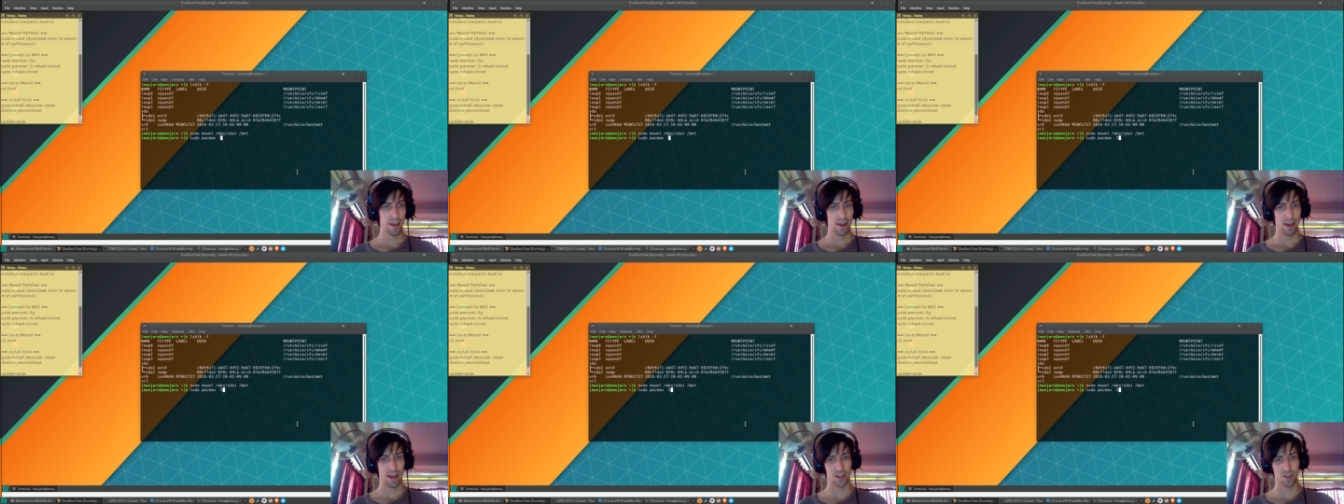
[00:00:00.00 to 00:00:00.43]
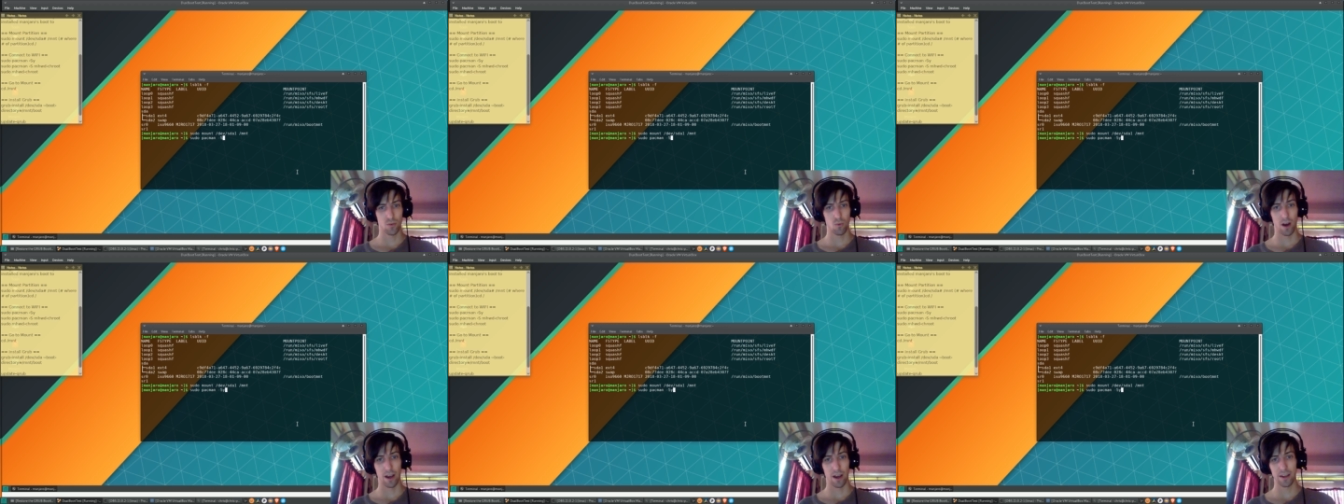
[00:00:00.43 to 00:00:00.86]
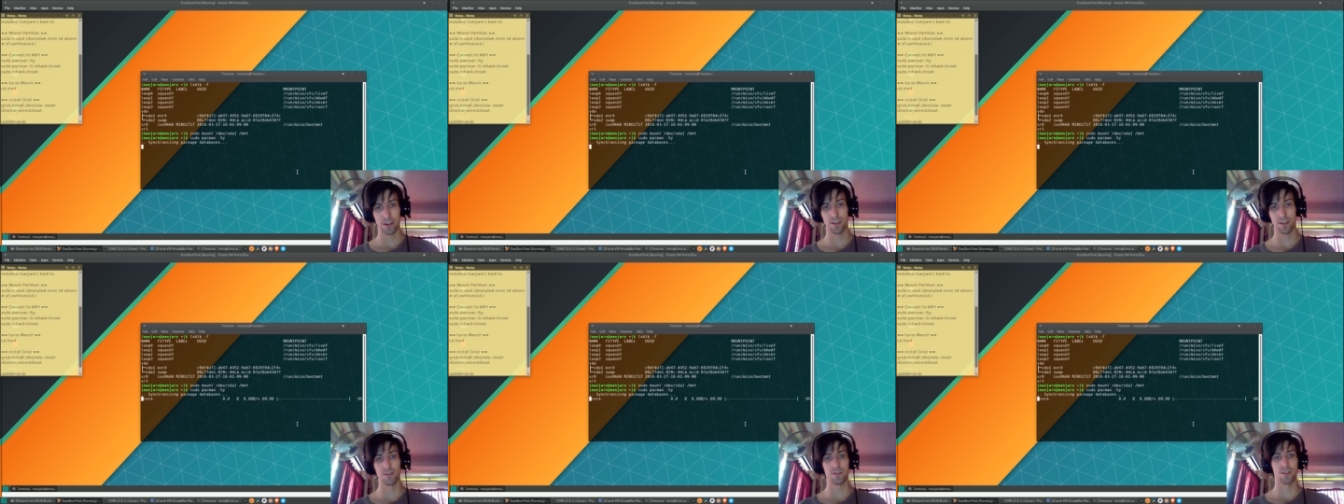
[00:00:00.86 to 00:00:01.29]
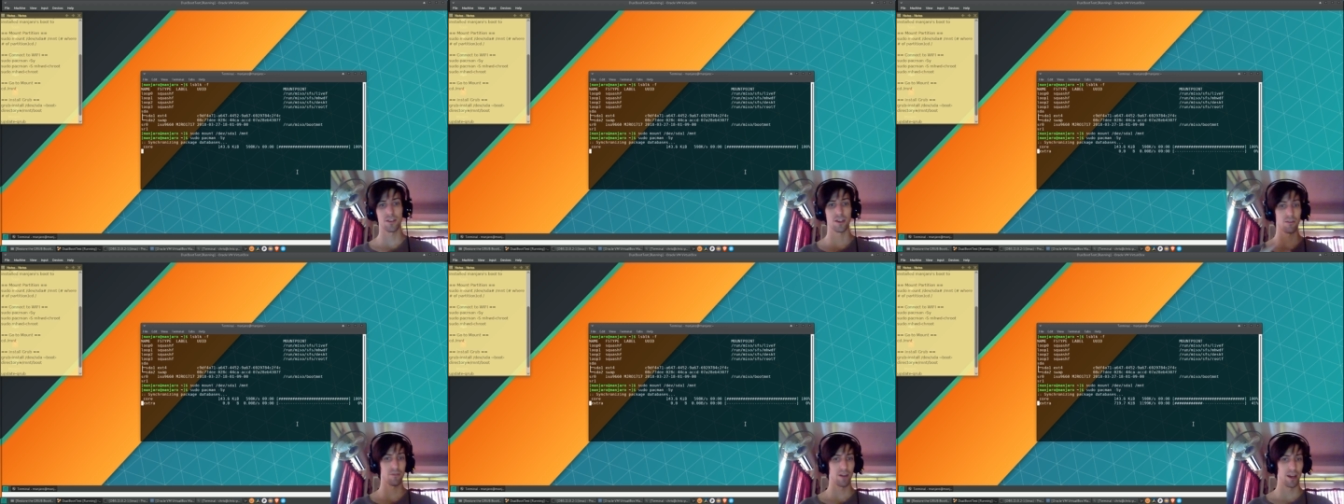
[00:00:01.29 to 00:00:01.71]
sy to
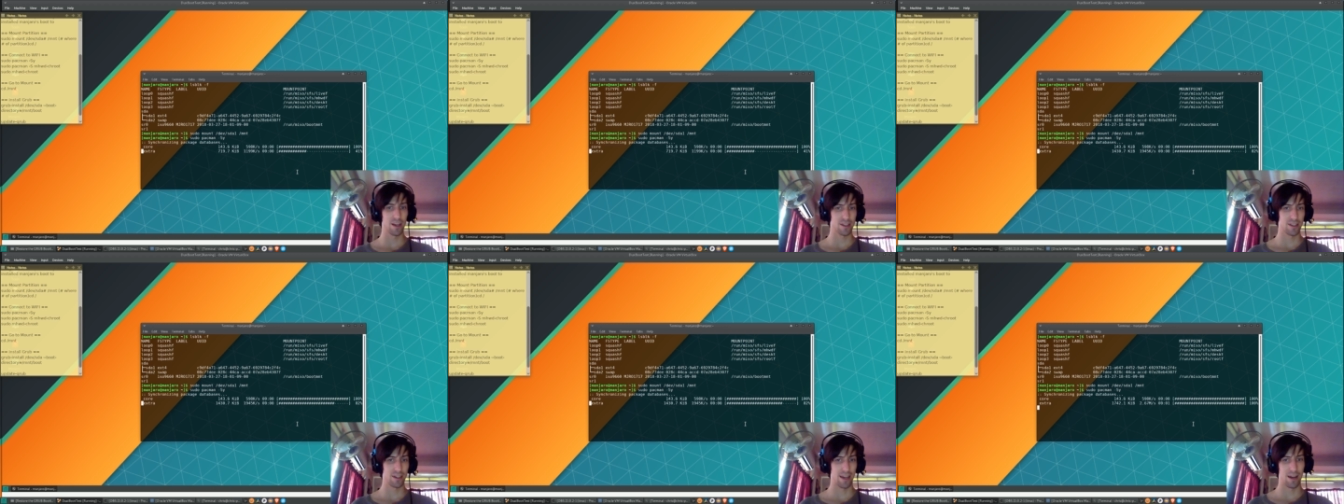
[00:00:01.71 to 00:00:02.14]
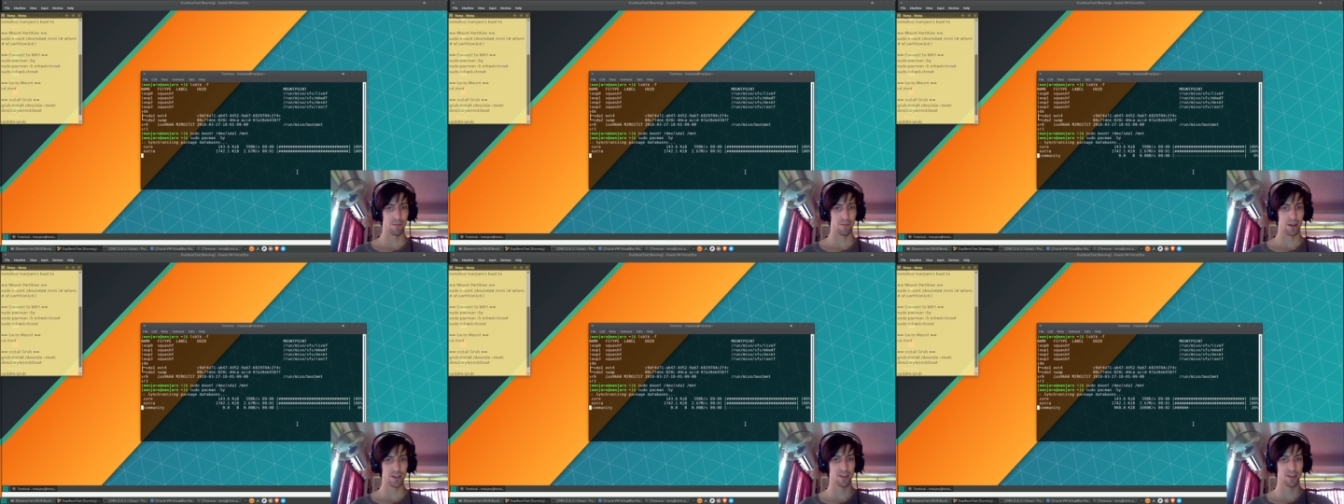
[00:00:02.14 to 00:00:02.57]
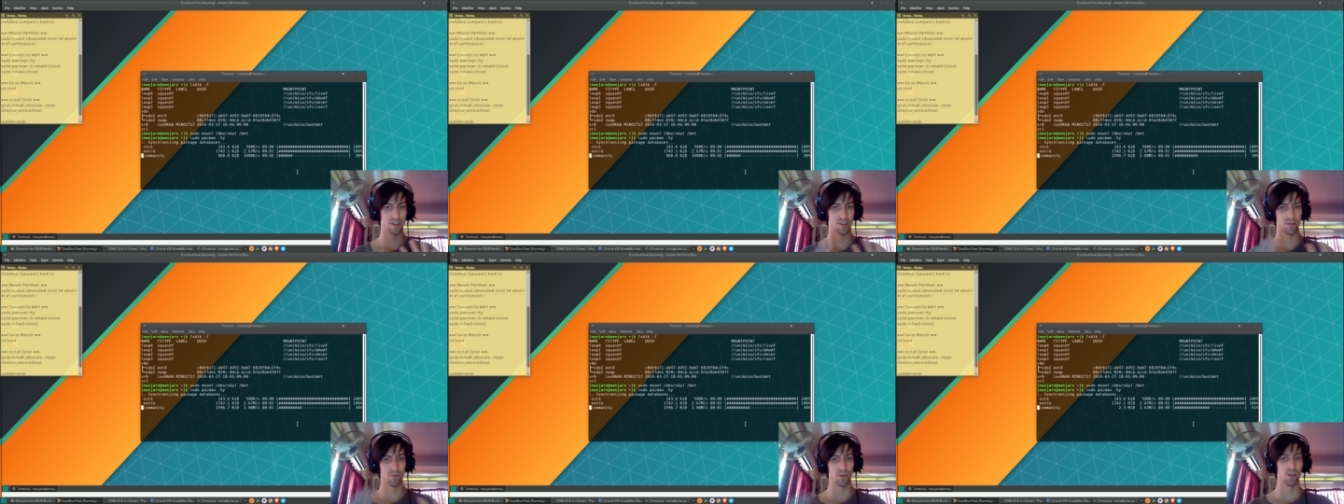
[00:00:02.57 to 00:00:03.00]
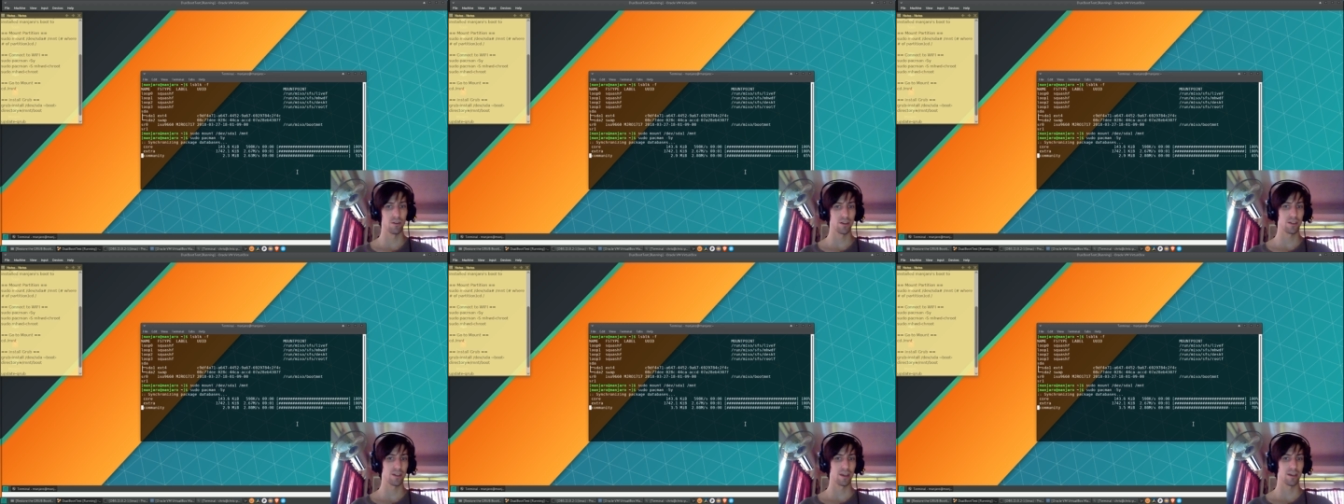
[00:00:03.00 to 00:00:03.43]
synchronize the database. This will
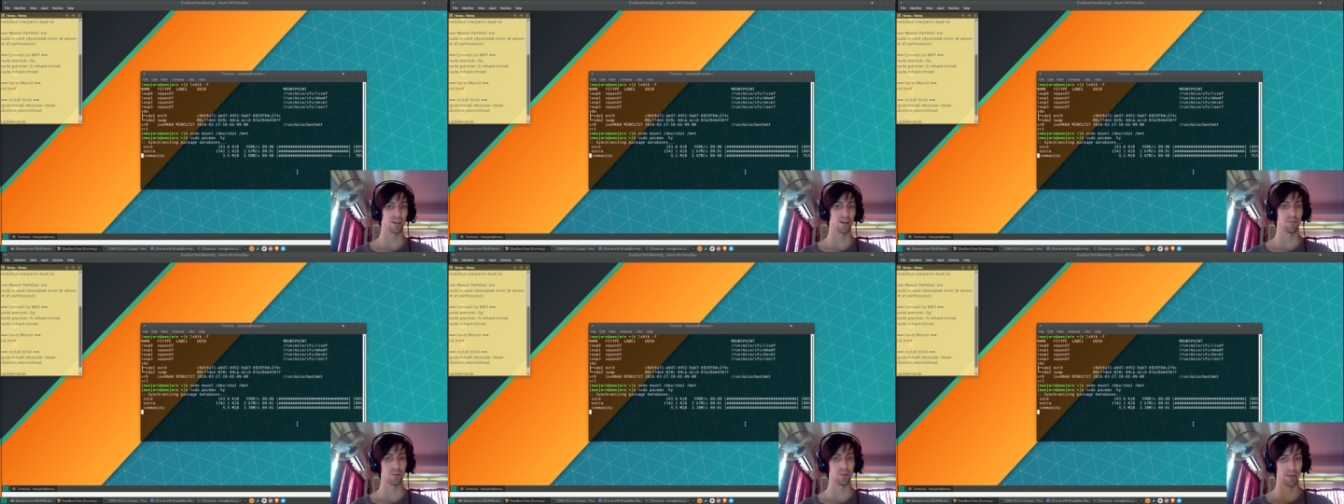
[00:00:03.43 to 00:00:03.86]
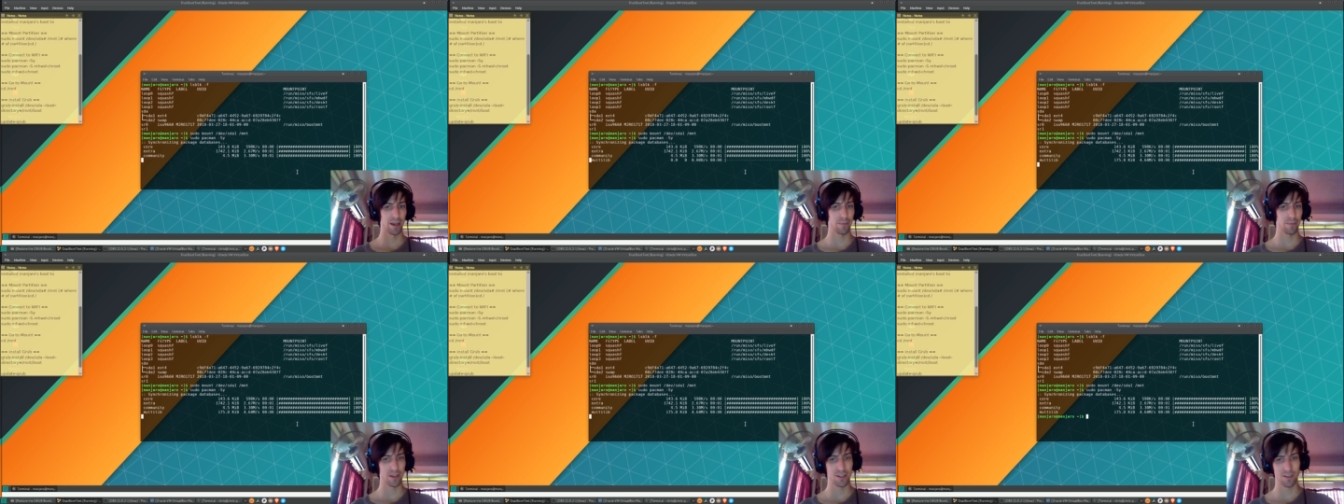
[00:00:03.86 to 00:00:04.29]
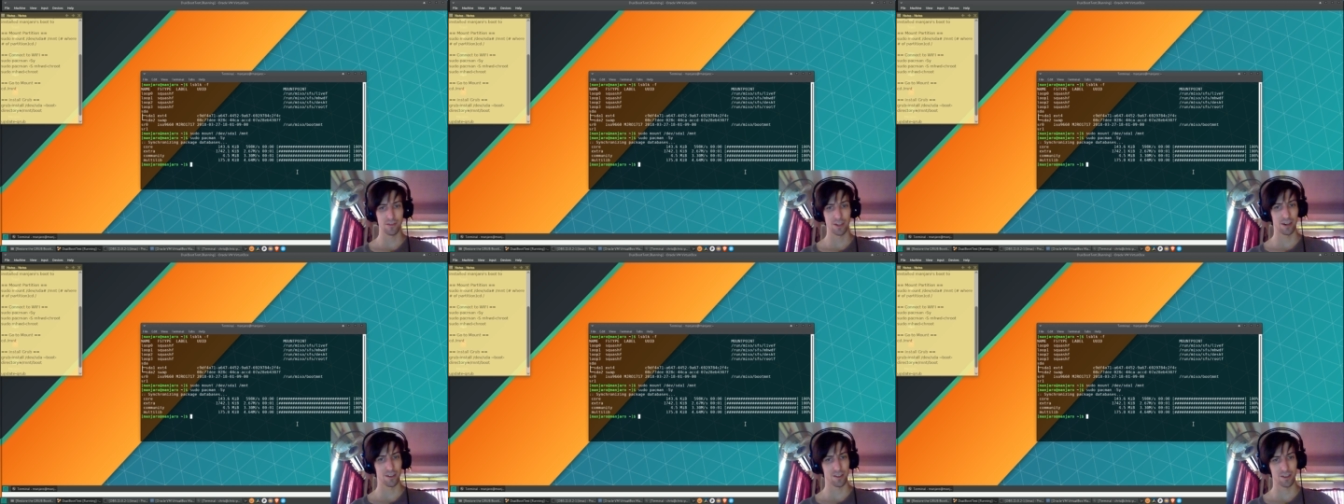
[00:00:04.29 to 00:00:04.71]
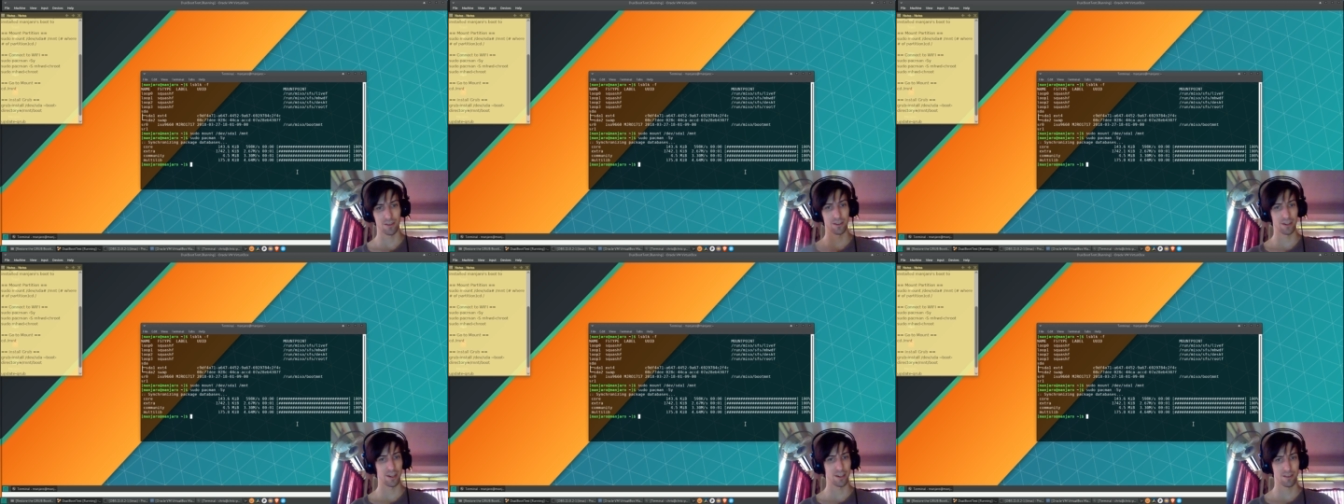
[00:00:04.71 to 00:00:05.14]
only take a couple megabytes of data, so
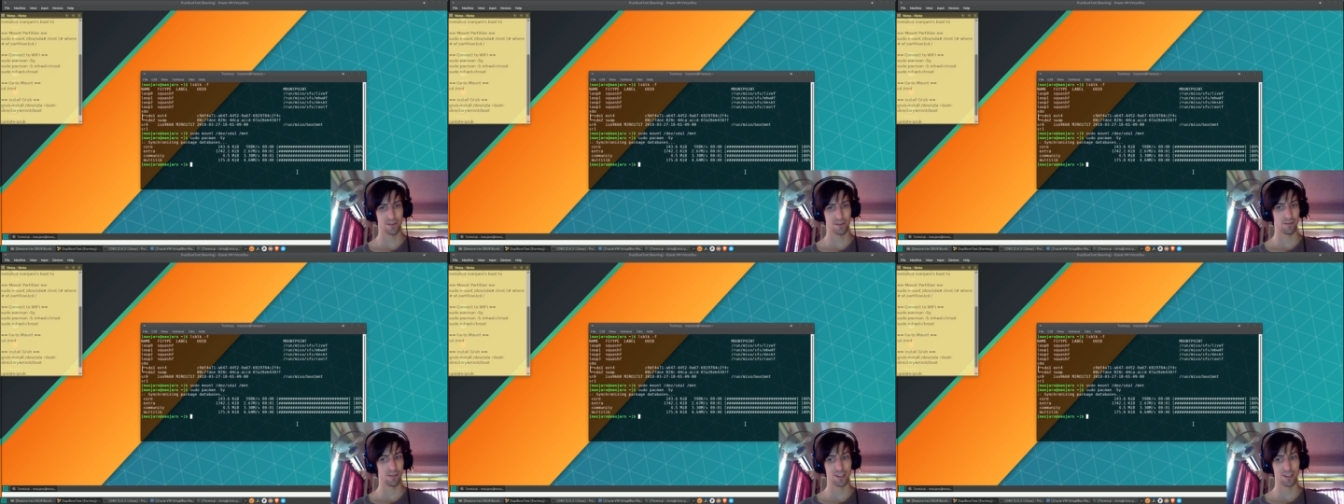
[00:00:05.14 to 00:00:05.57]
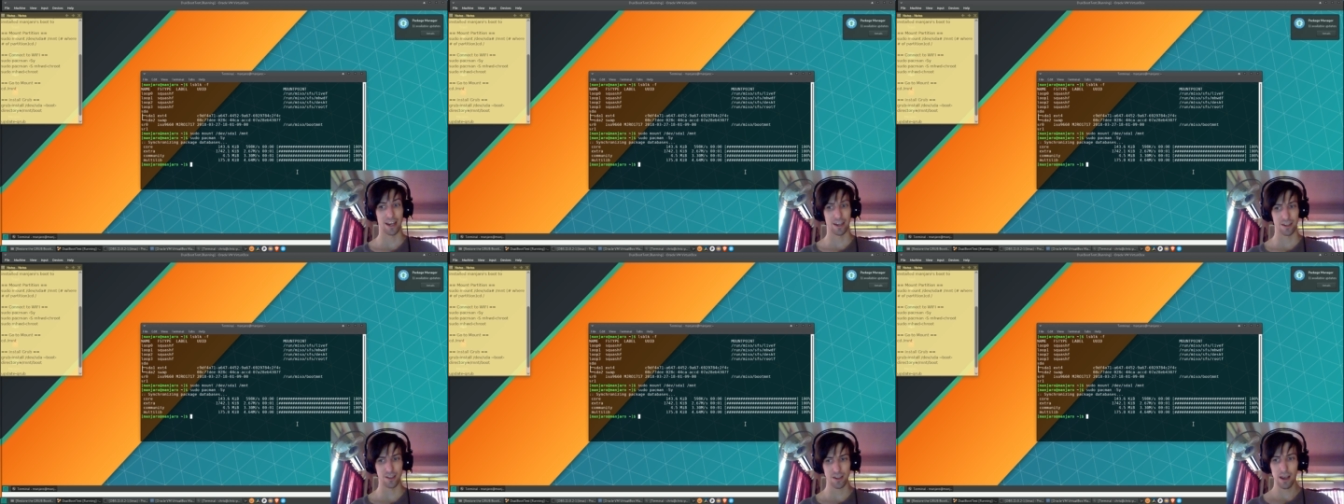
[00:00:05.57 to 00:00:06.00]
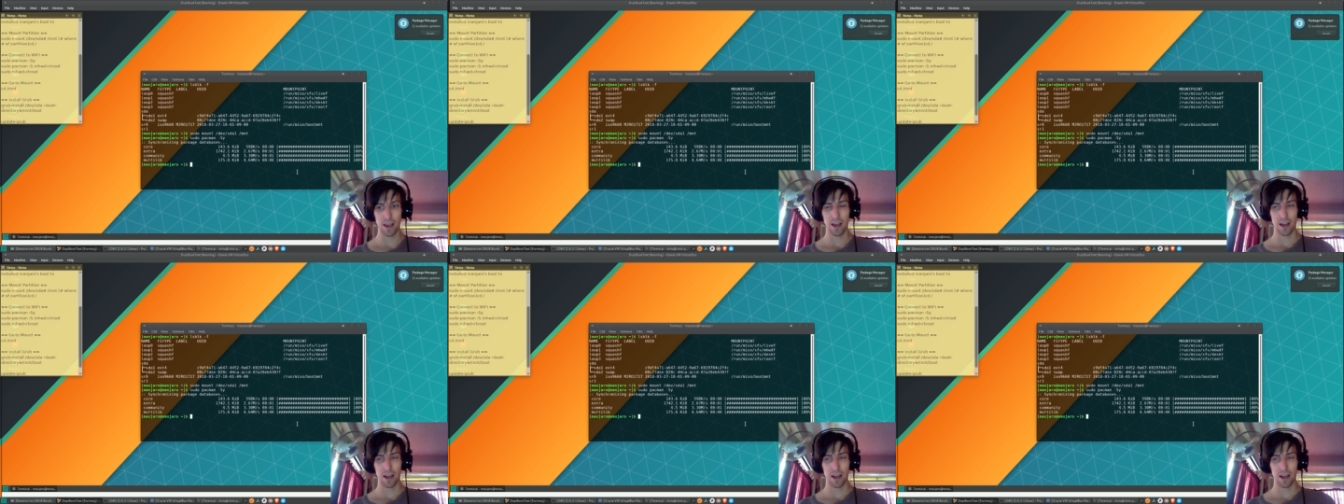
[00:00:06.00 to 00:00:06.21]
it takes seconds.